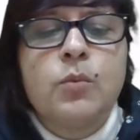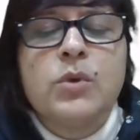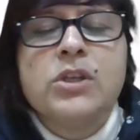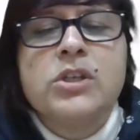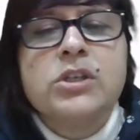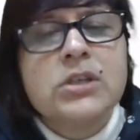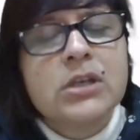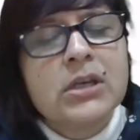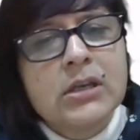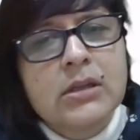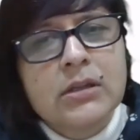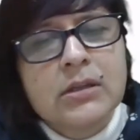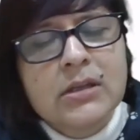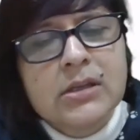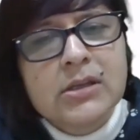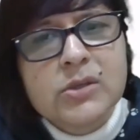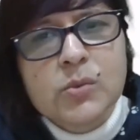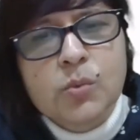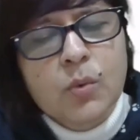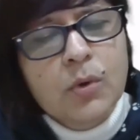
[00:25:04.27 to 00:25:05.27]
in which
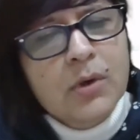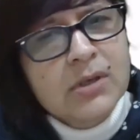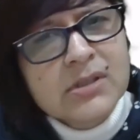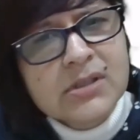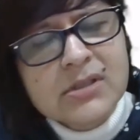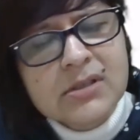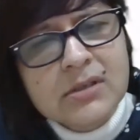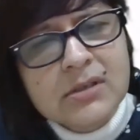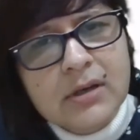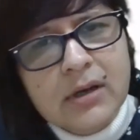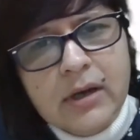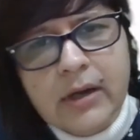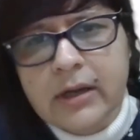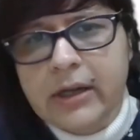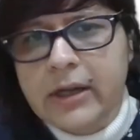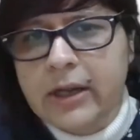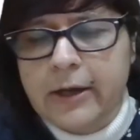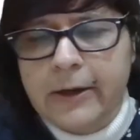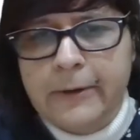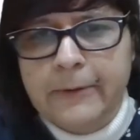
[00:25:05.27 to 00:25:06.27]
this was
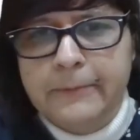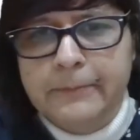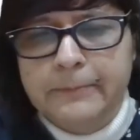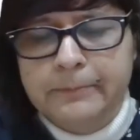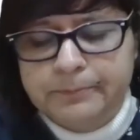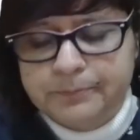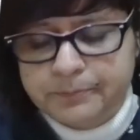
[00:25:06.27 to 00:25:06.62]
done.